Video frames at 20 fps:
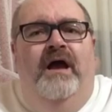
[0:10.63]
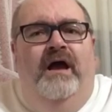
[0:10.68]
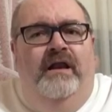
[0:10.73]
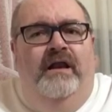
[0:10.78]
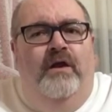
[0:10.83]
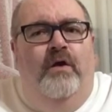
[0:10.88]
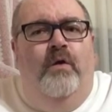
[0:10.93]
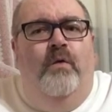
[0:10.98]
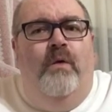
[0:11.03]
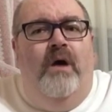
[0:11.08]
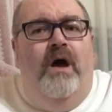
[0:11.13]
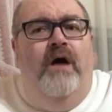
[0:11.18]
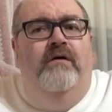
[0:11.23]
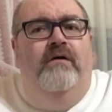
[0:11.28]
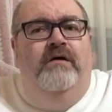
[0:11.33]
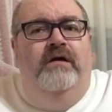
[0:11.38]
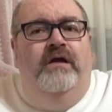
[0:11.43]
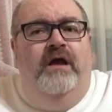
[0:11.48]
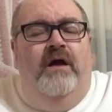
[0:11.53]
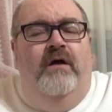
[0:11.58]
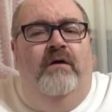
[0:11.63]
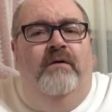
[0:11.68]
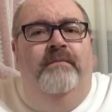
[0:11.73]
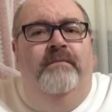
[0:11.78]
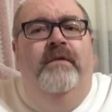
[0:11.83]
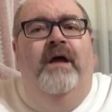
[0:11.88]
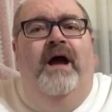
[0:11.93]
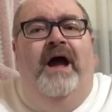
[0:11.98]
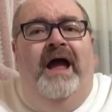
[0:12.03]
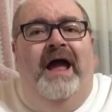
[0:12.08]
A little while
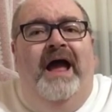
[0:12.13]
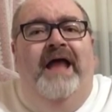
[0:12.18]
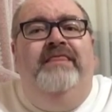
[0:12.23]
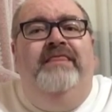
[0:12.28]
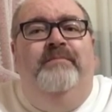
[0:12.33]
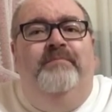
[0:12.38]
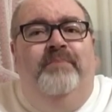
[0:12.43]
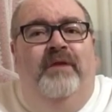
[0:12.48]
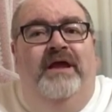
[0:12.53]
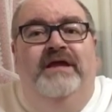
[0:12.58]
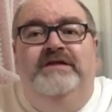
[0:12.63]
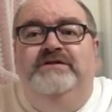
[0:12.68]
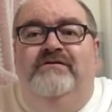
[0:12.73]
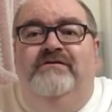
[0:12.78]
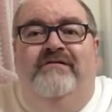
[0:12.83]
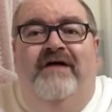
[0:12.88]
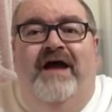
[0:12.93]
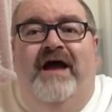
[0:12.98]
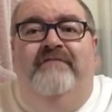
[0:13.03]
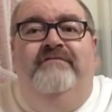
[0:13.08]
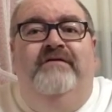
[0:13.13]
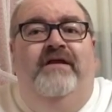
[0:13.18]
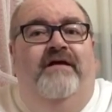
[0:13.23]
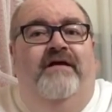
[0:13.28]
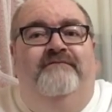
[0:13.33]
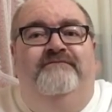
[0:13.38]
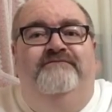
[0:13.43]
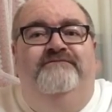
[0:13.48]
ago, I had the pleasure of having a